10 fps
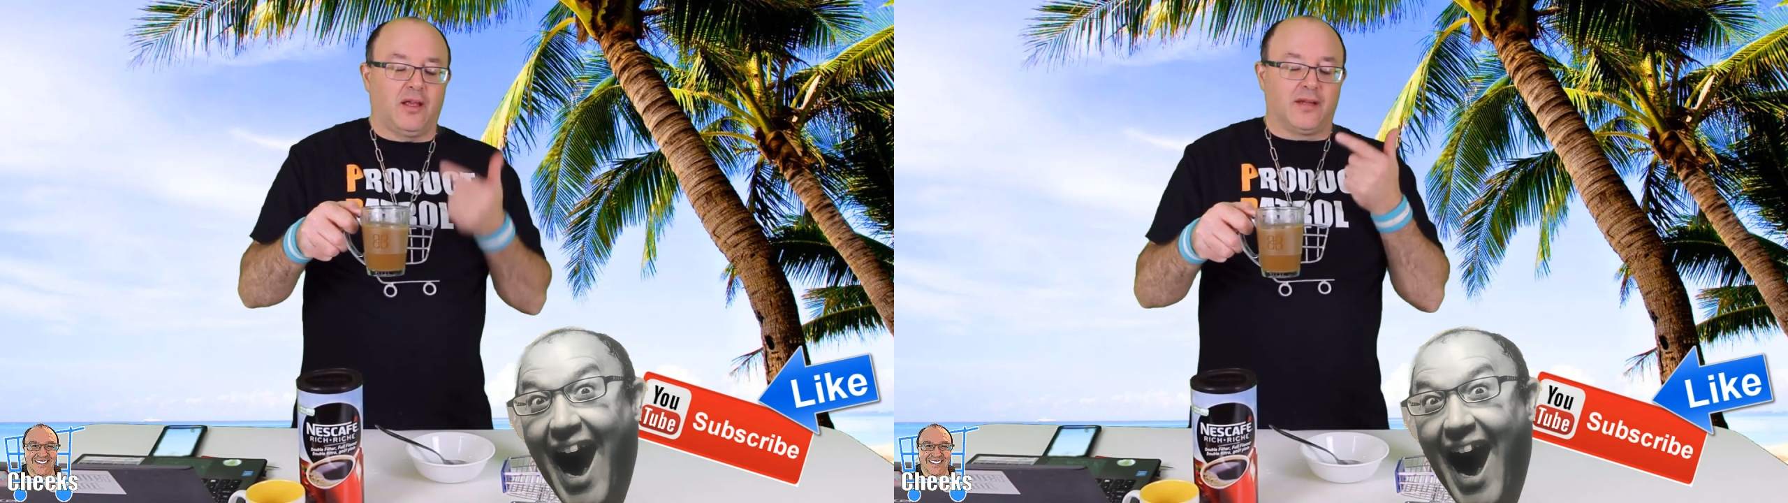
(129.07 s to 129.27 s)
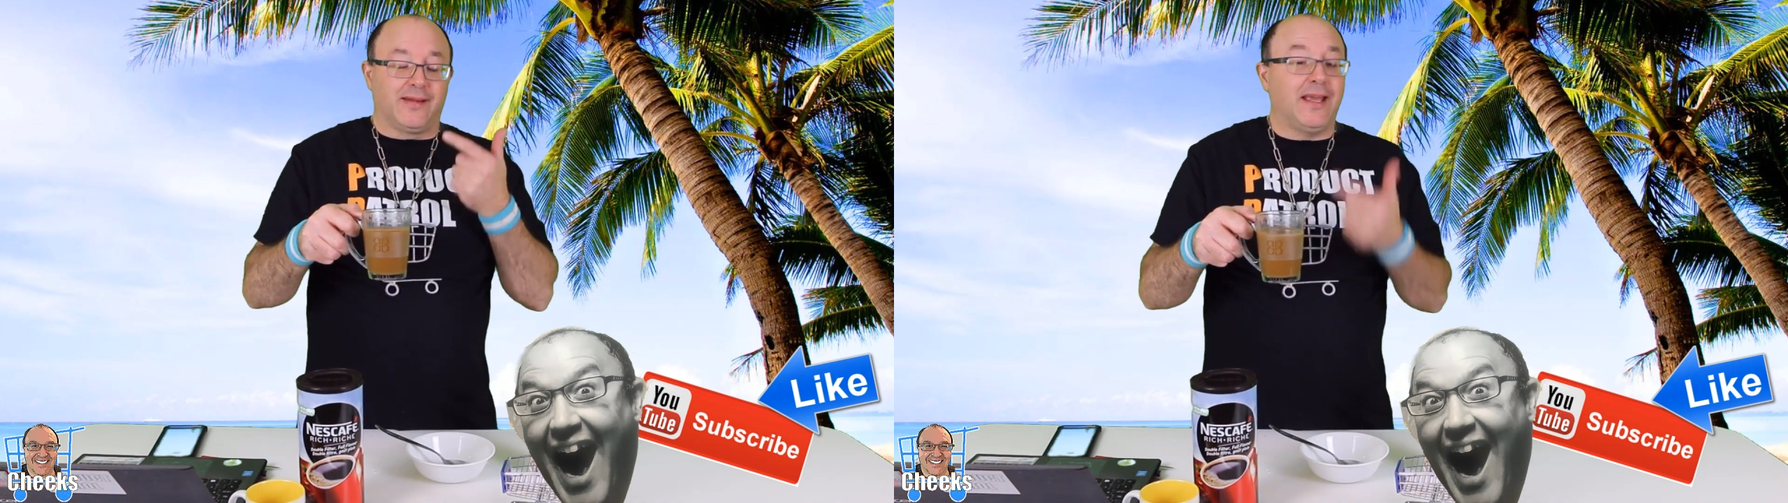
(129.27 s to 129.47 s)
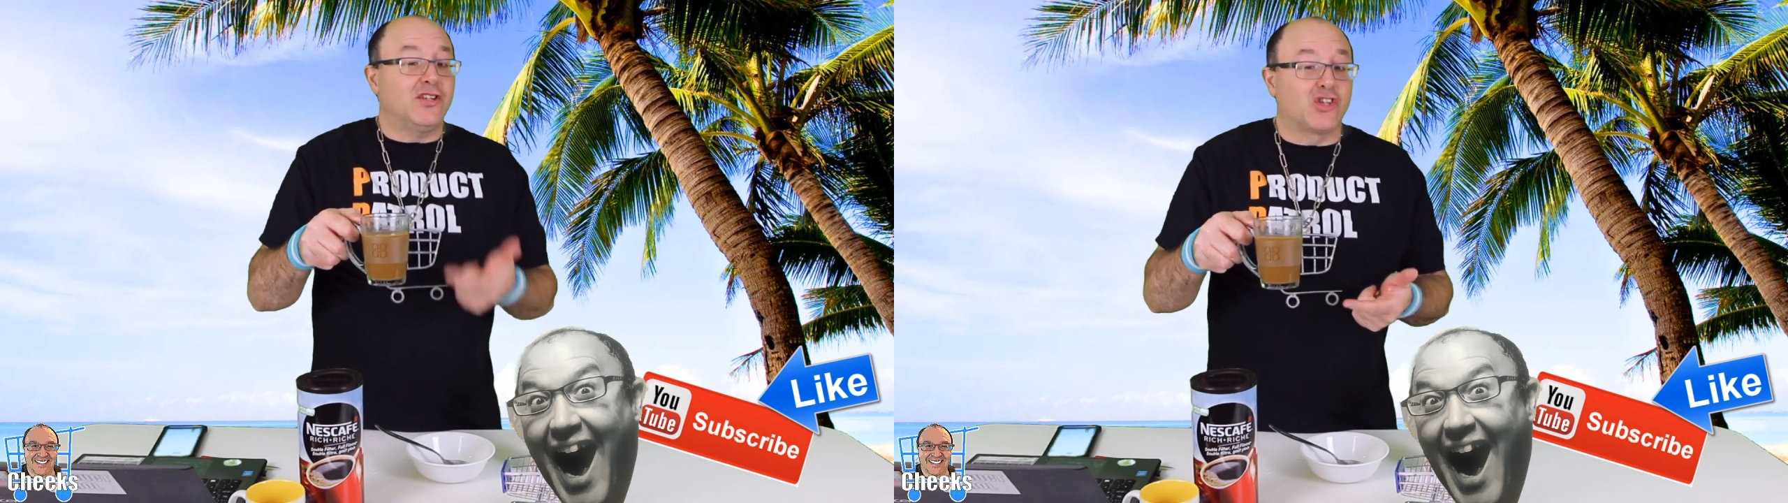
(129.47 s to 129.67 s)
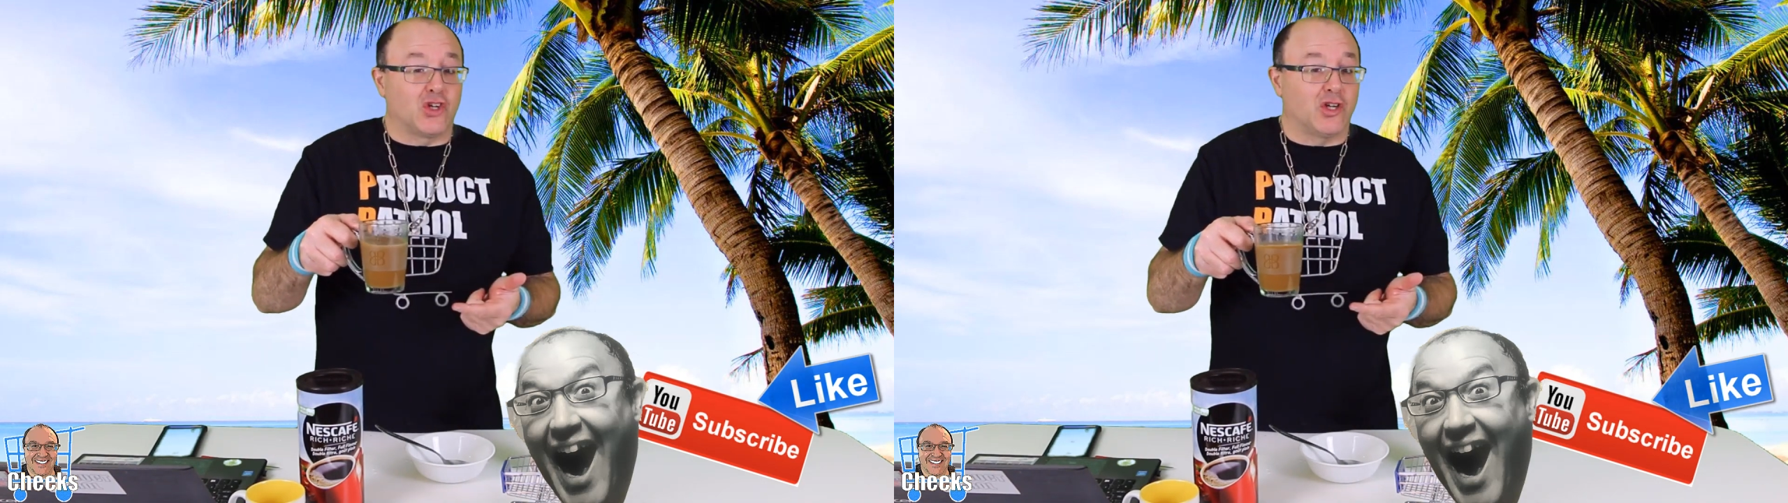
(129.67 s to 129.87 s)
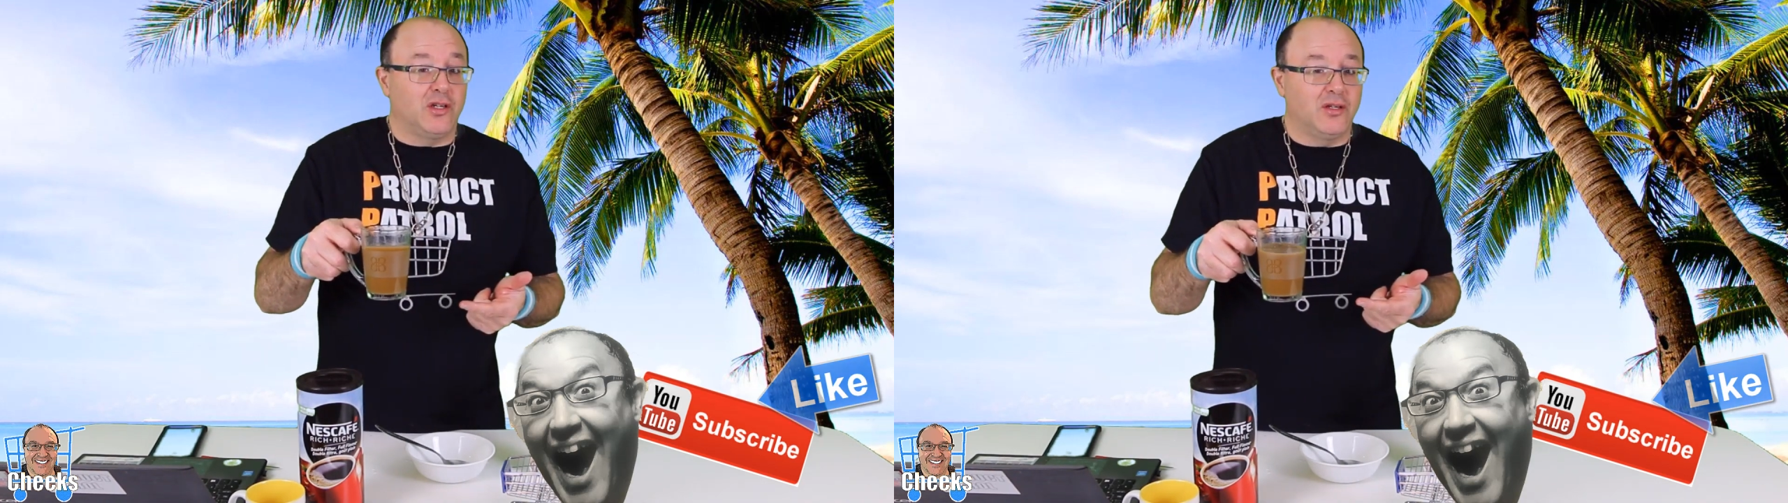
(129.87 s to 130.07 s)
It tastes
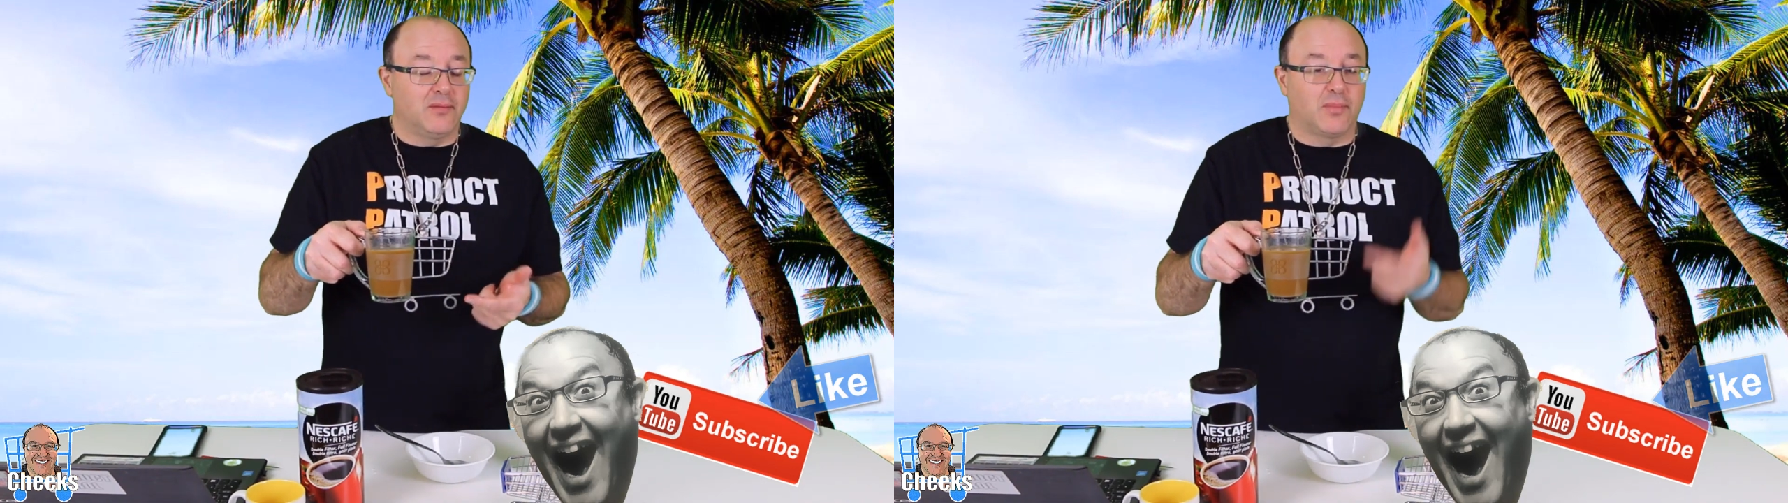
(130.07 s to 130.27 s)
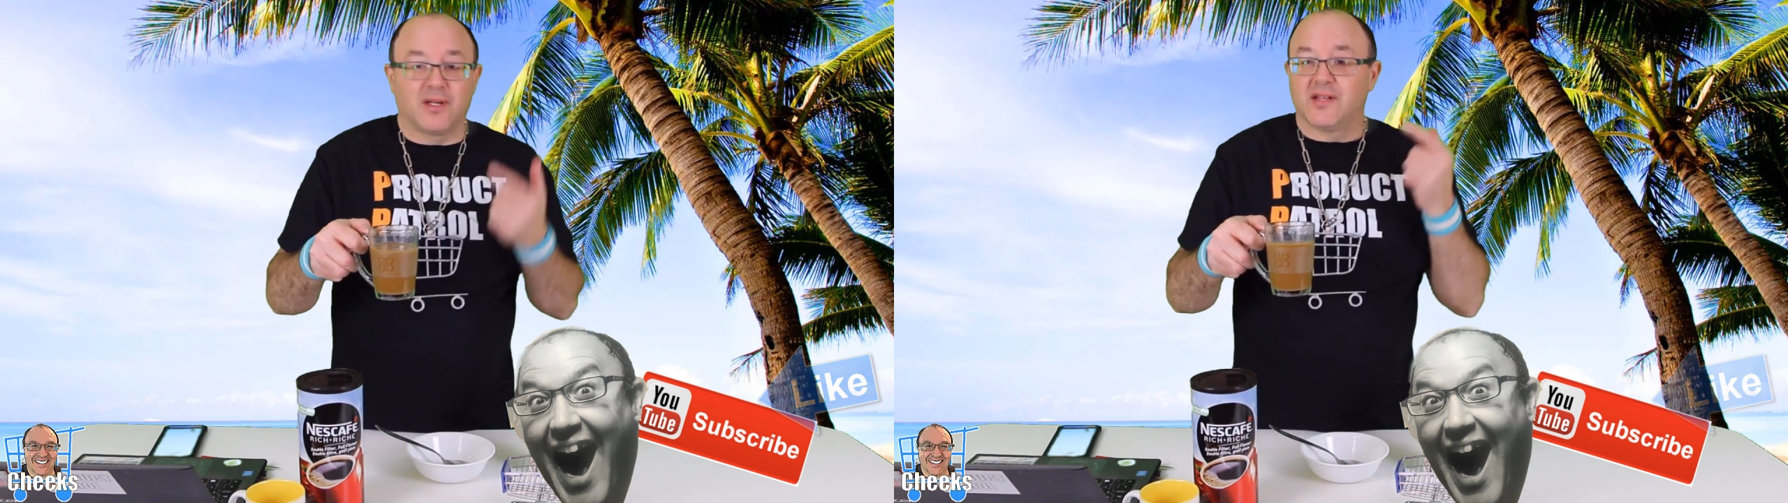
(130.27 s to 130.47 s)
good, but